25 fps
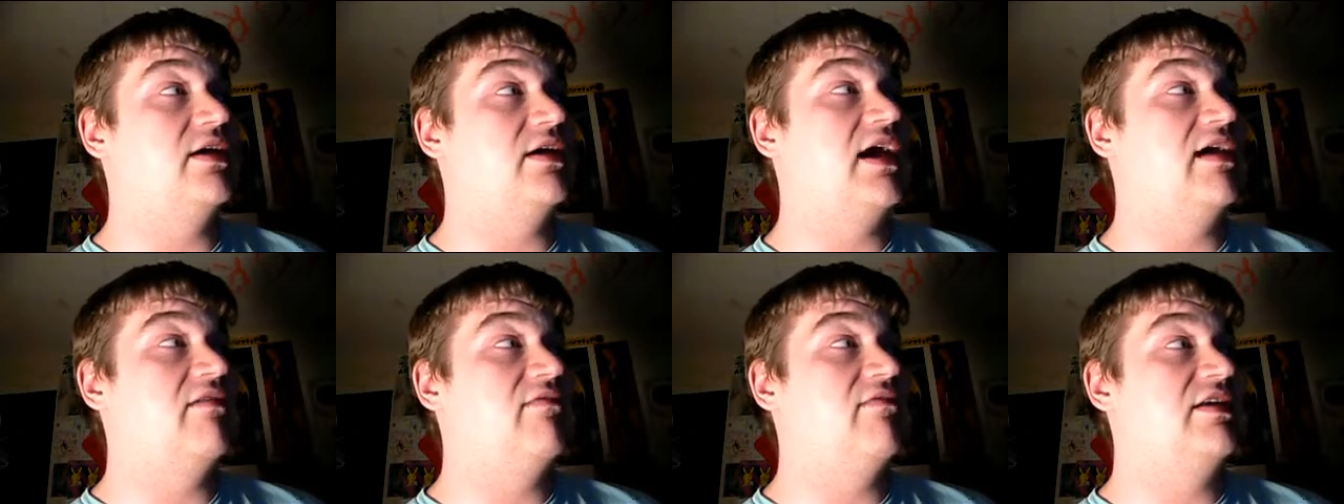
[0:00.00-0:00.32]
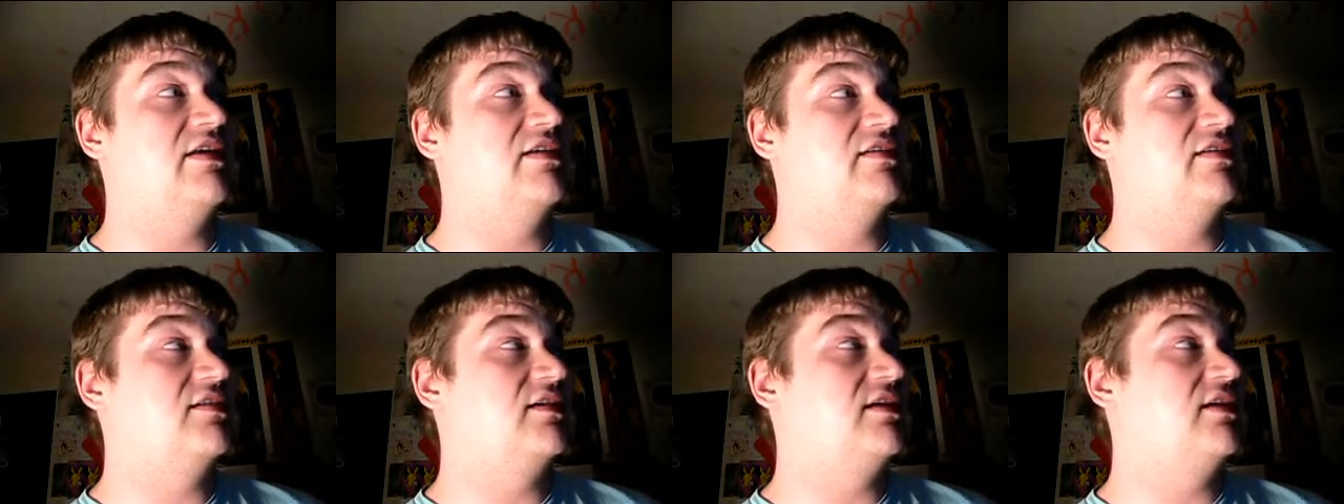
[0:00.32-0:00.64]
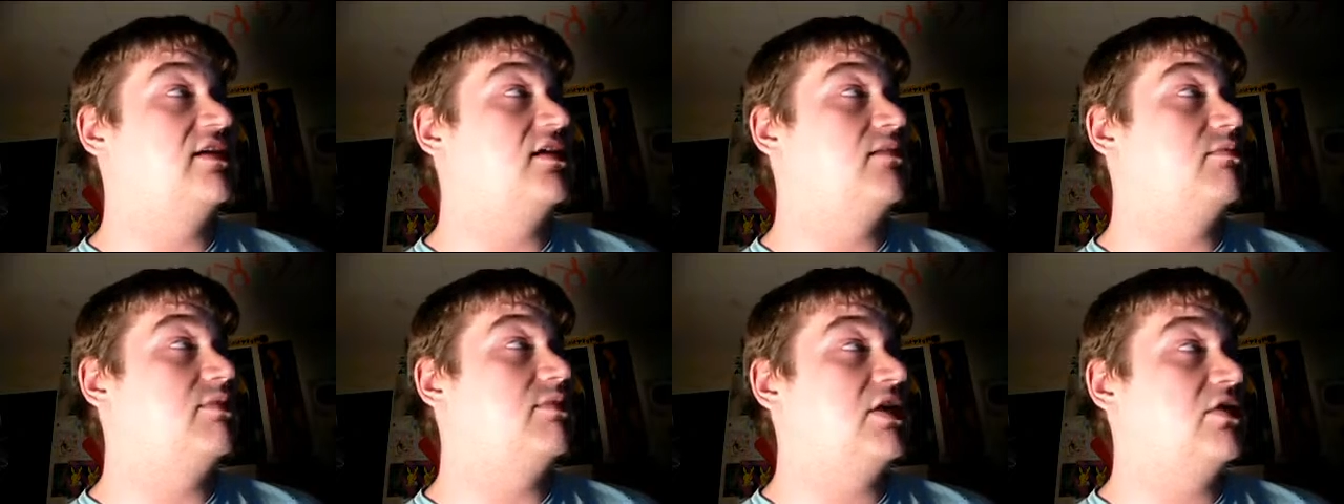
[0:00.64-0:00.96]
bigger,
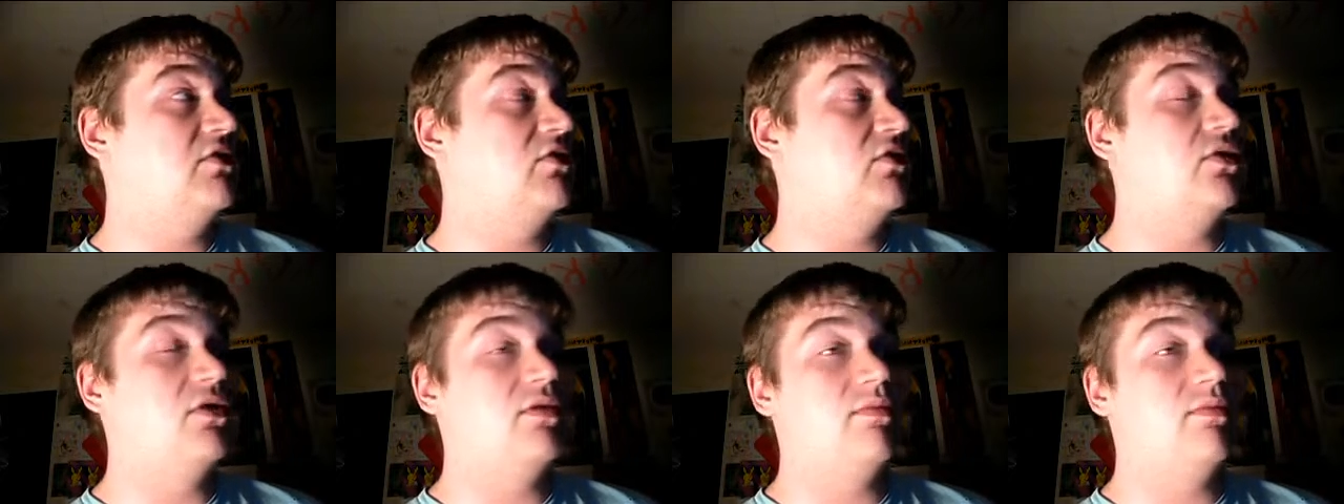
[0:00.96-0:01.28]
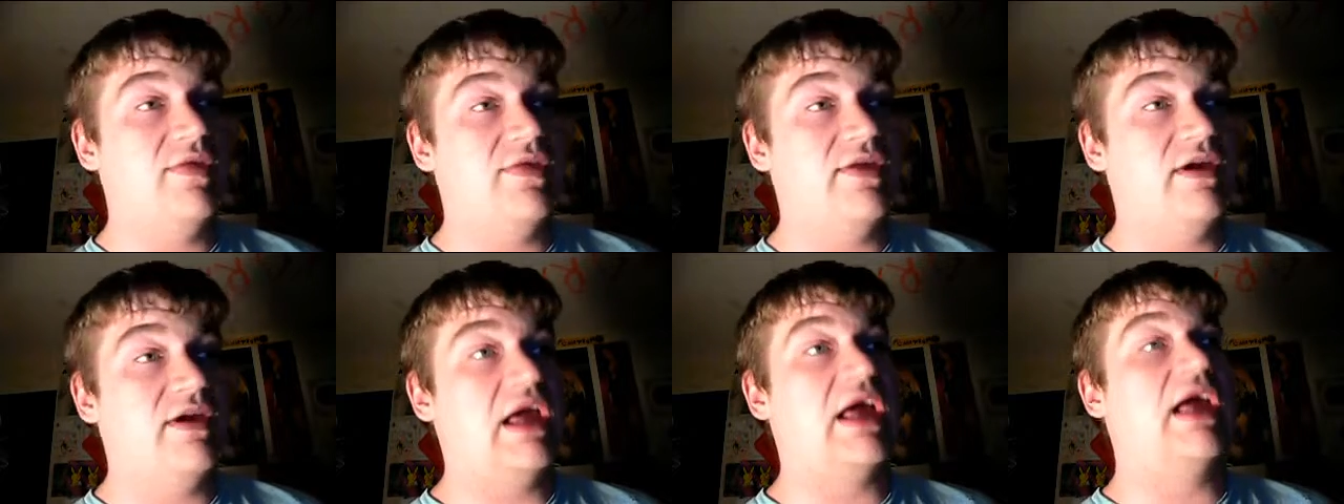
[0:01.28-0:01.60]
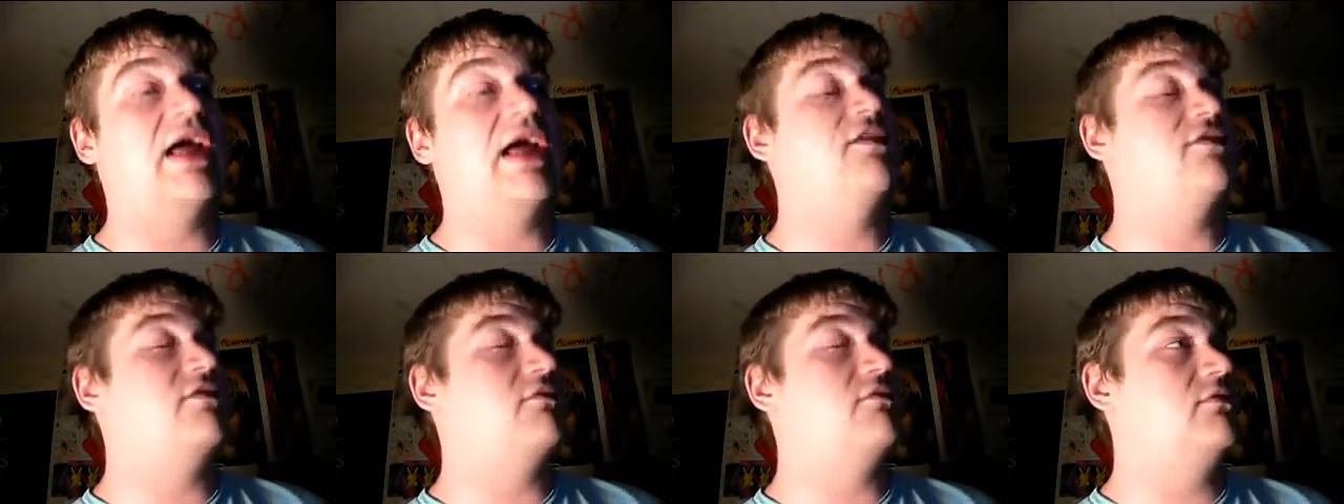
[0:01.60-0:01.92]
obviously that'd be cool, but the
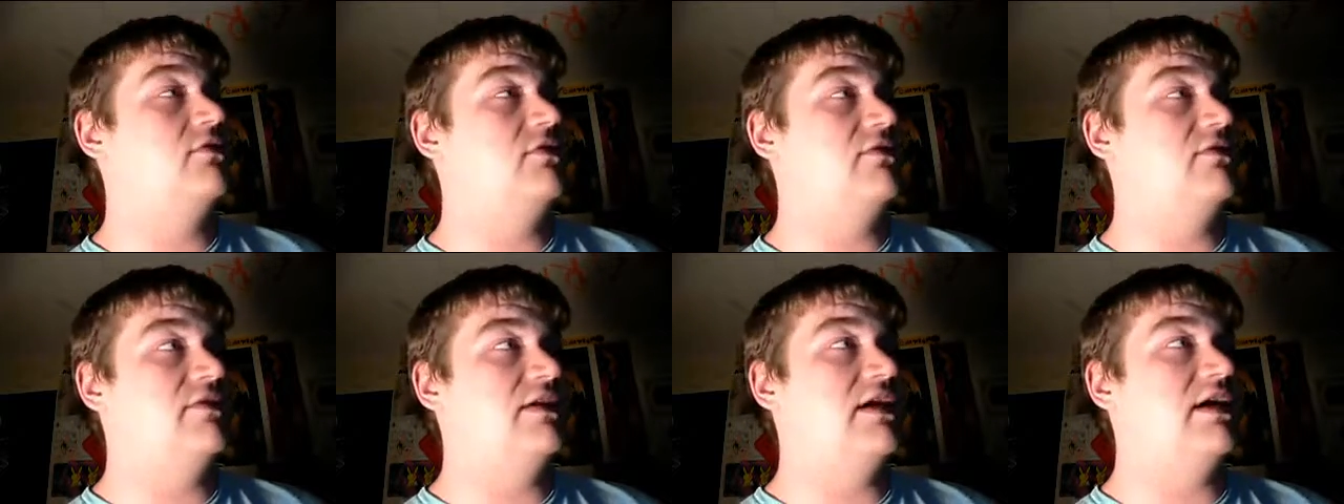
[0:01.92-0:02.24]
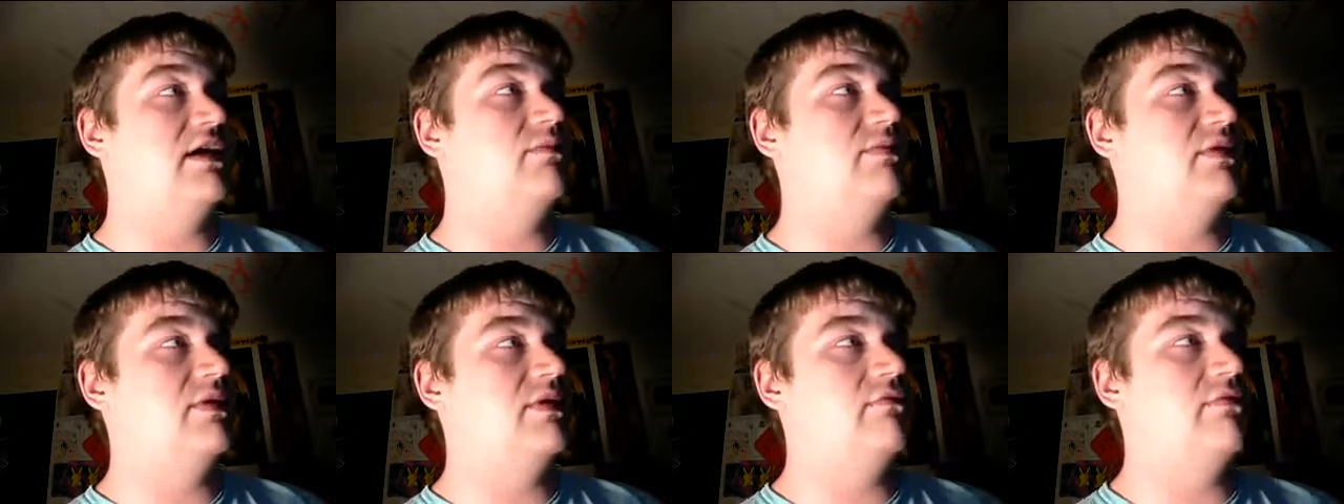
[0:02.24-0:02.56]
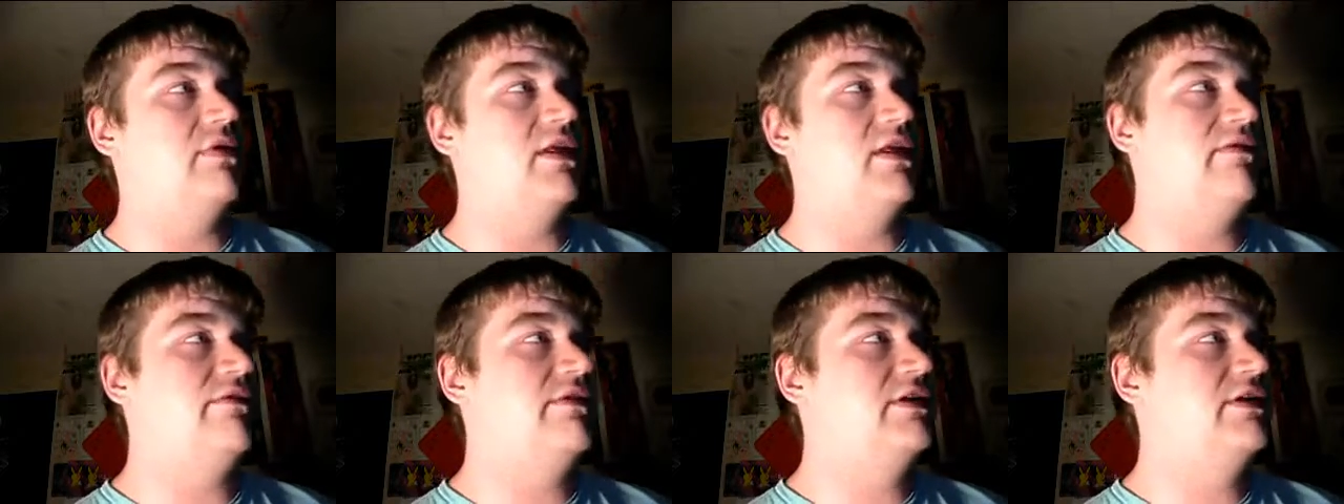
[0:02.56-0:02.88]
cost would have not
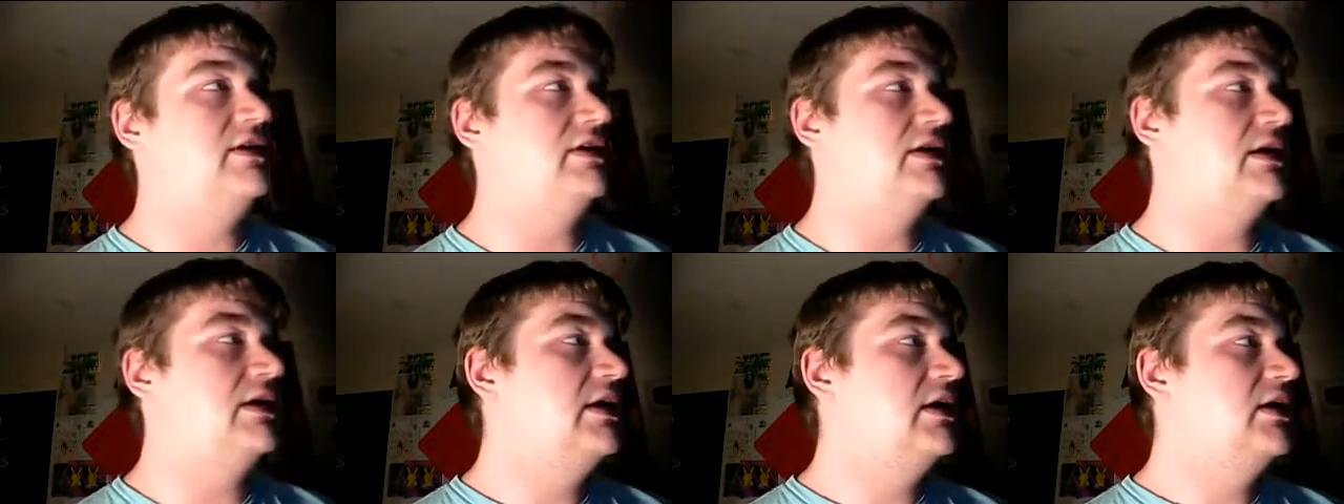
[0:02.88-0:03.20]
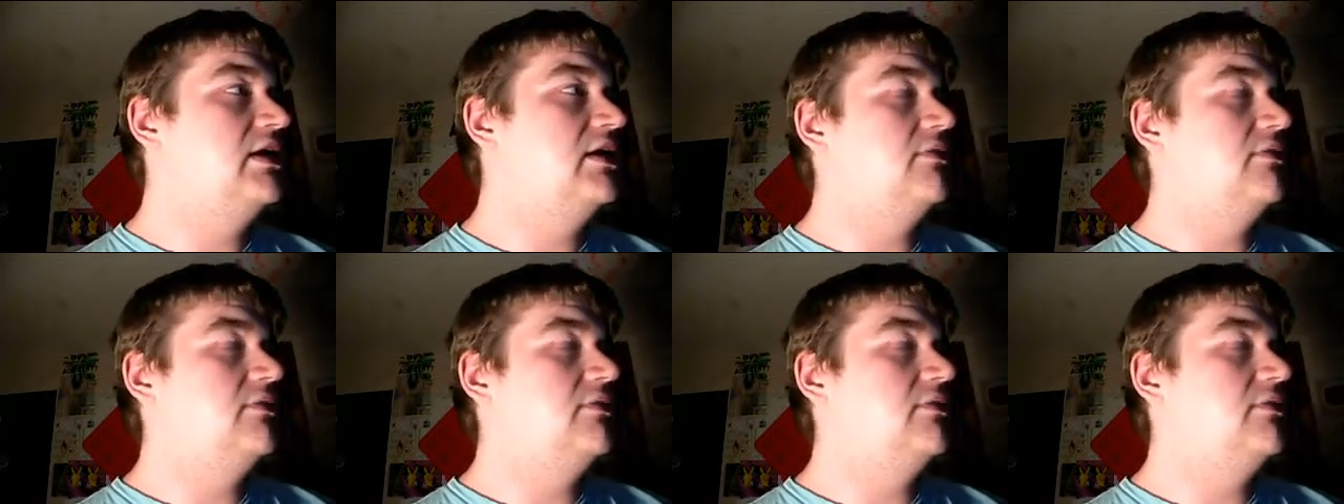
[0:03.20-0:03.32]
been relevant.